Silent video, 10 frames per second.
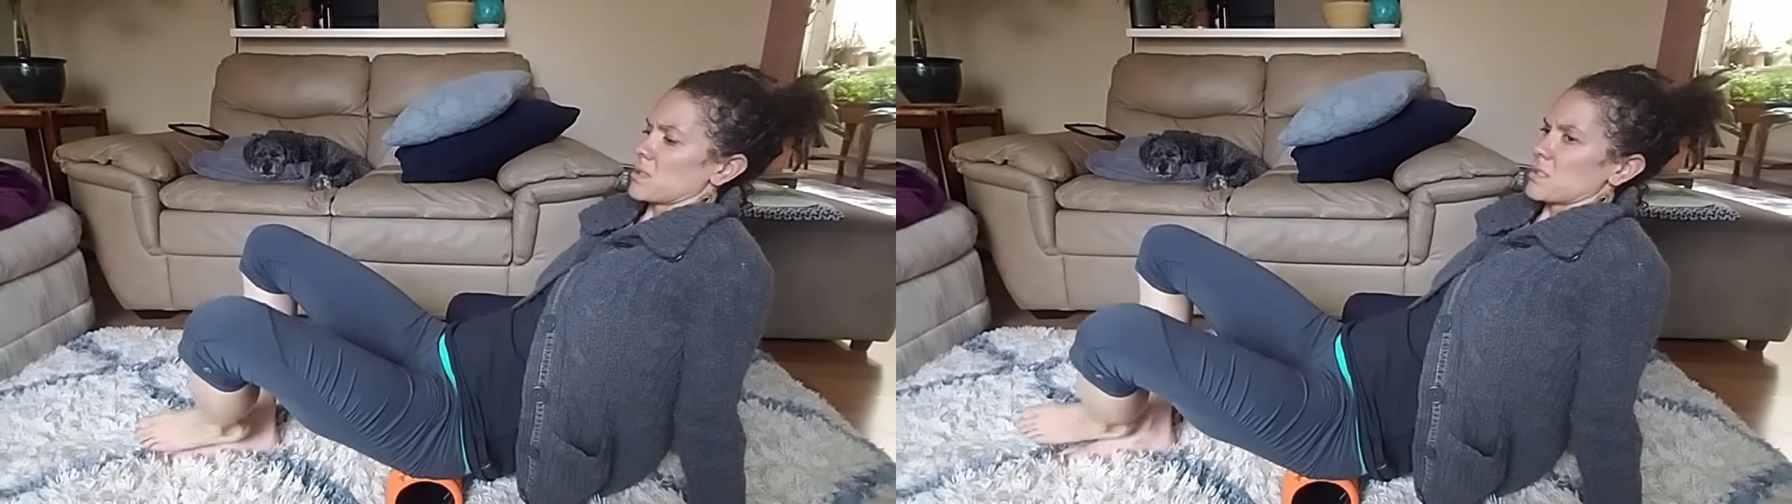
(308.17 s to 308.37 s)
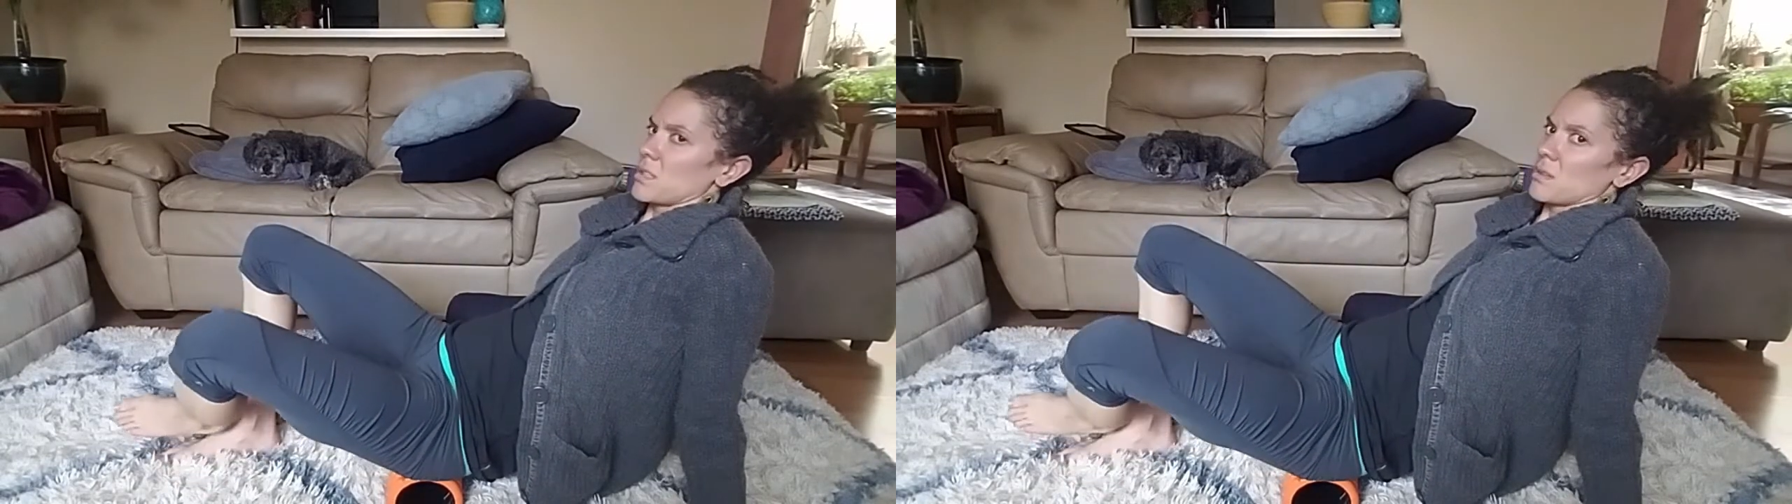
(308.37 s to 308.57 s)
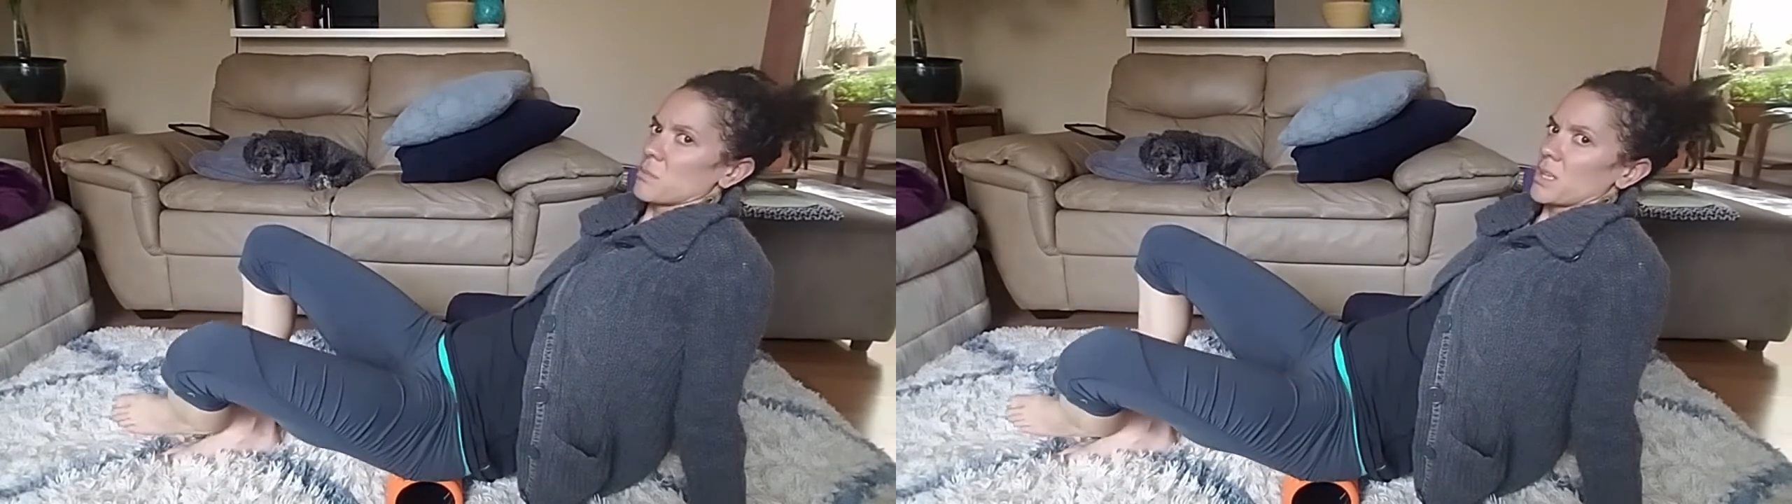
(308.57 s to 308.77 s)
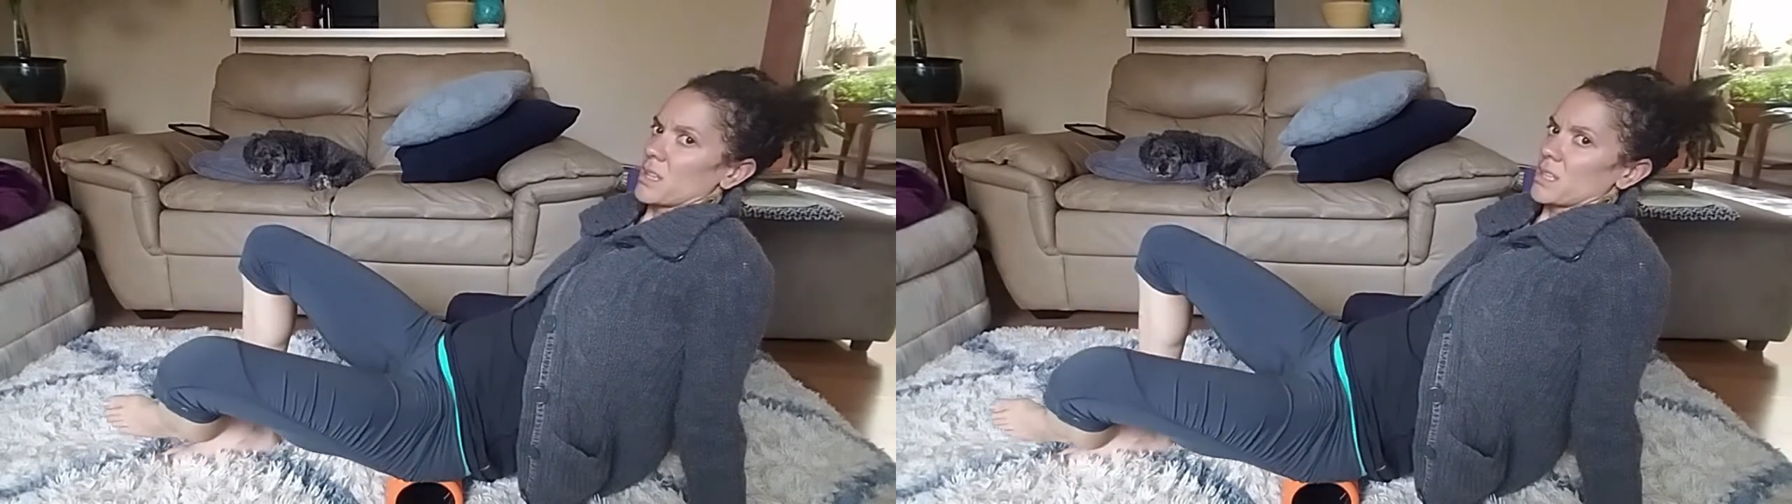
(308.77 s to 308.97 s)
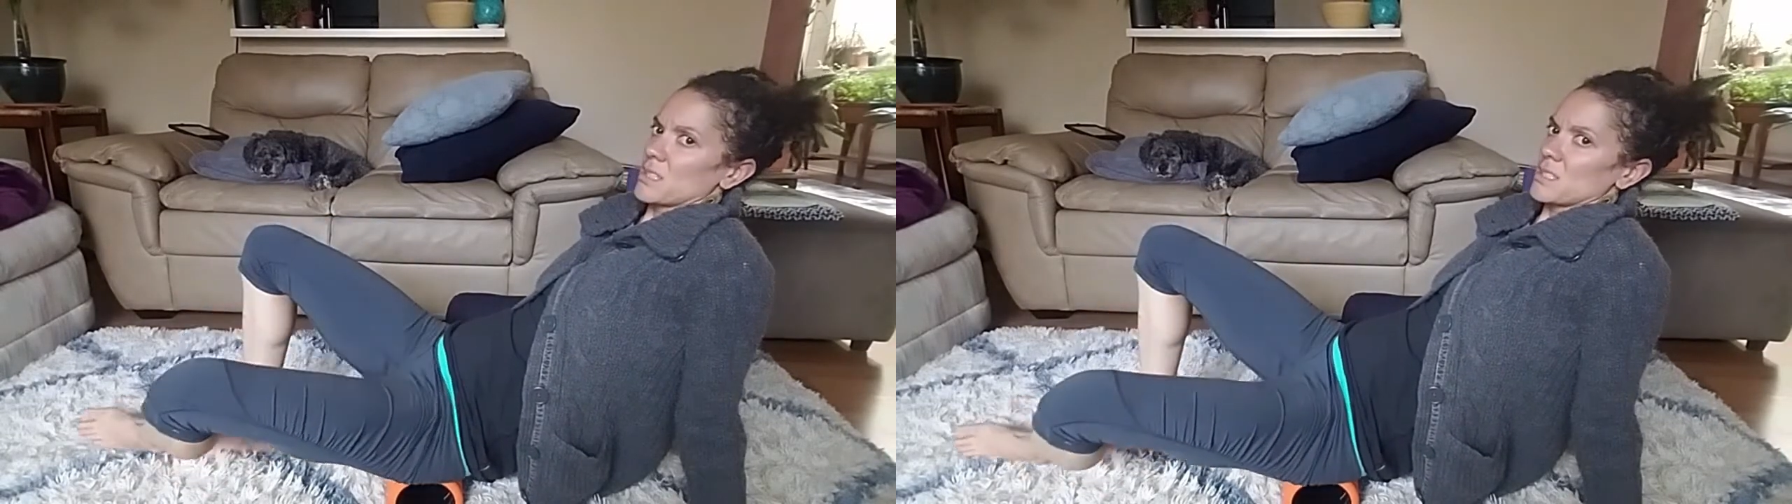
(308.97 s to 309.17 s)

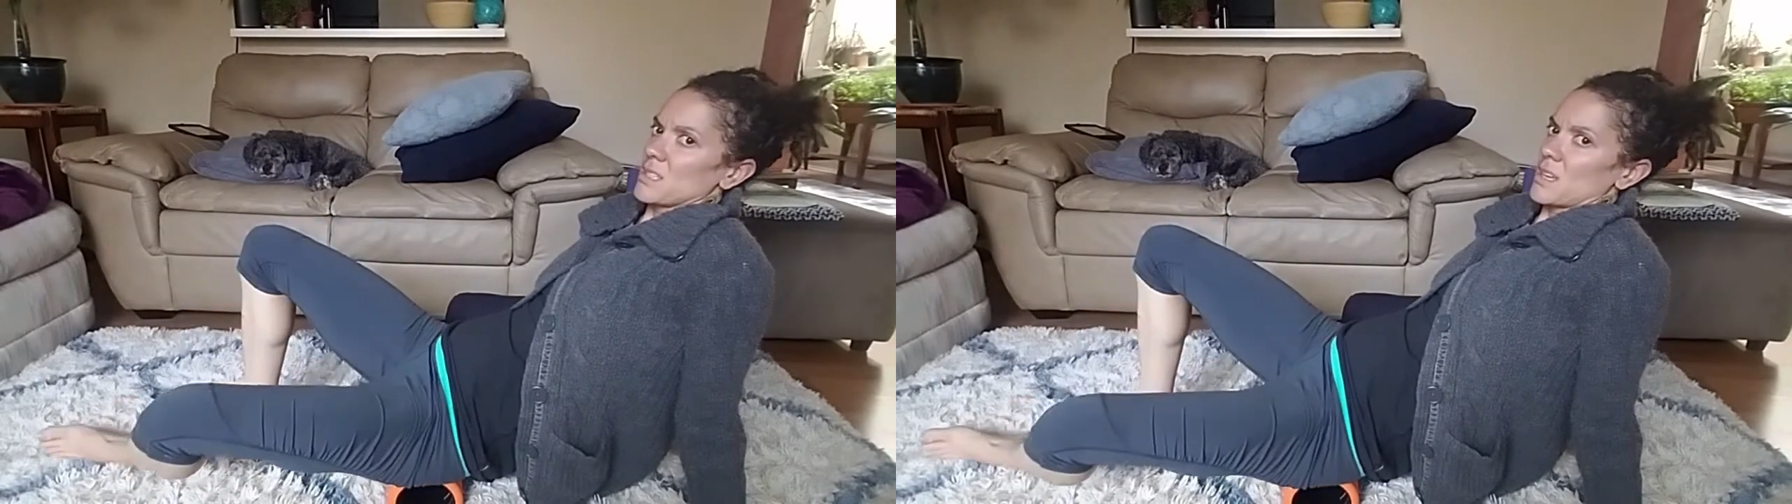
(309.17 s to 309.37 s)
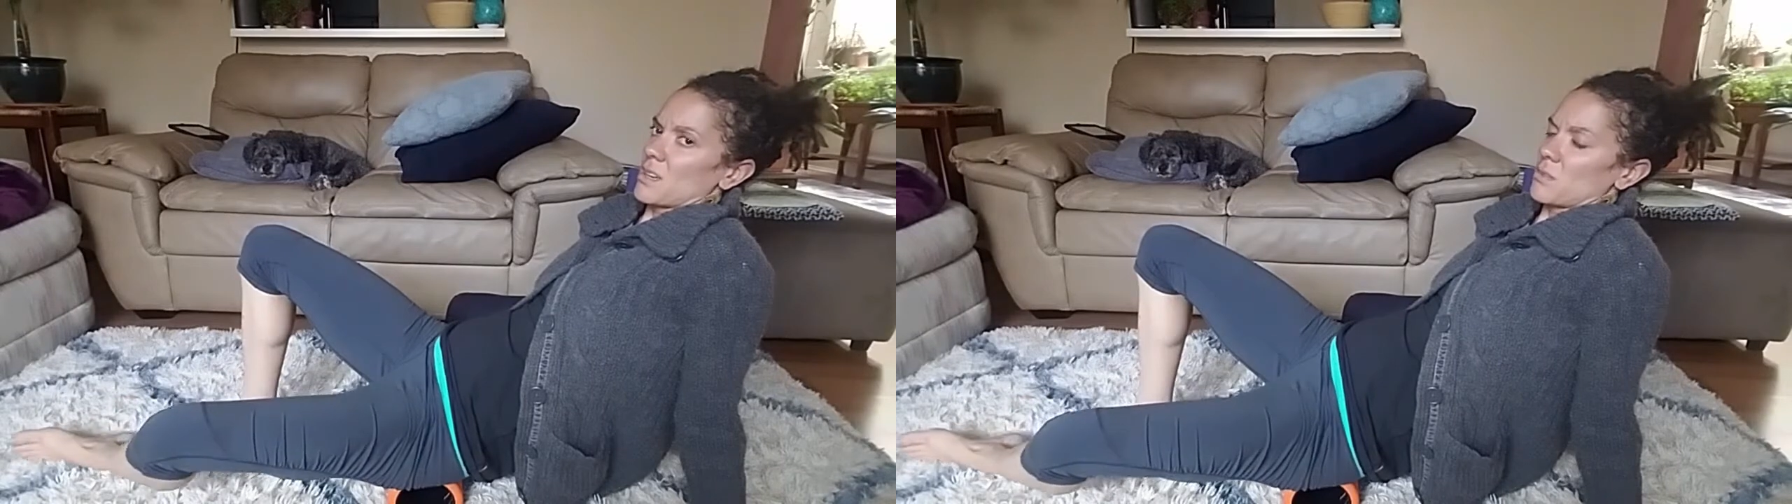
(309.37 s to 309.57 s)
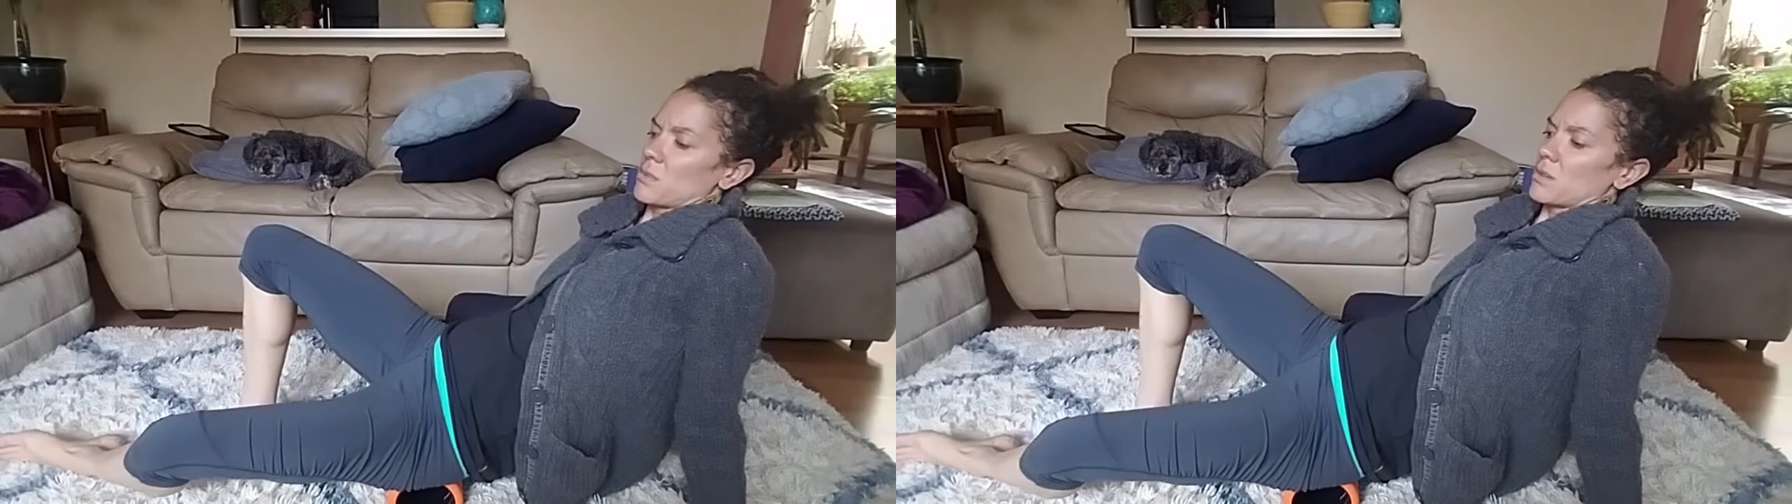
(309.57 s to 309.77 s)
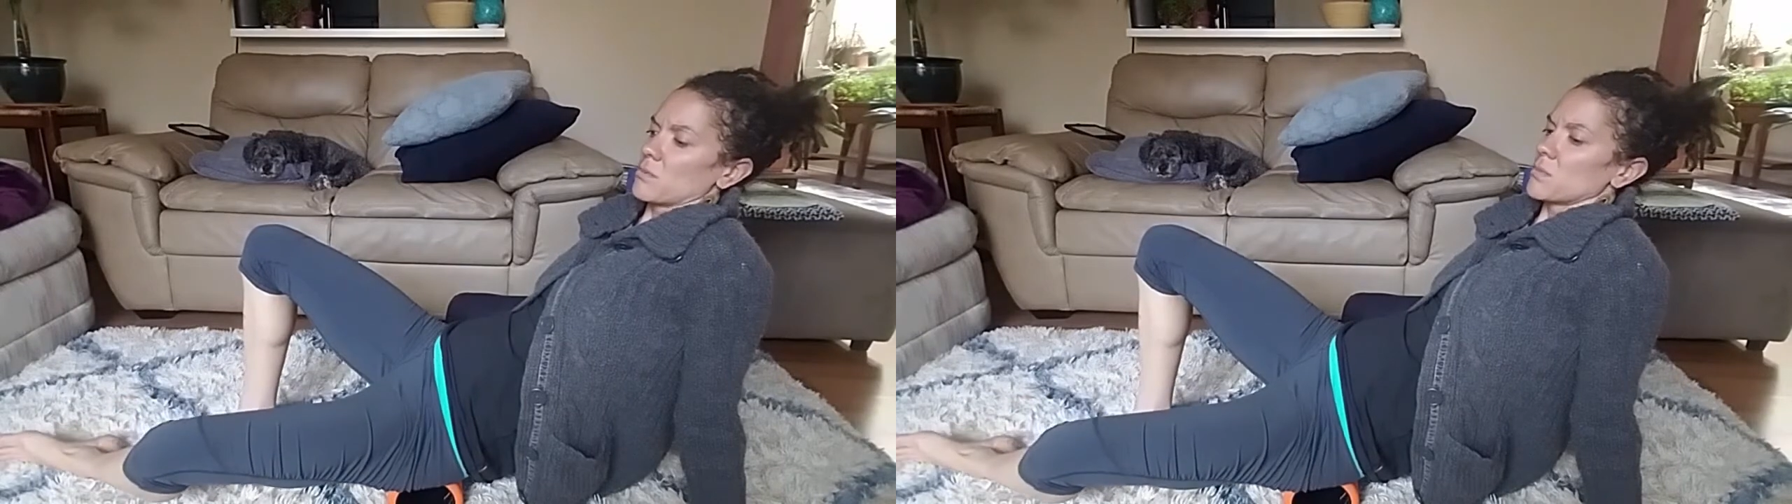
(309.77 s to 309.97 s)
Okay, now I'm going to relax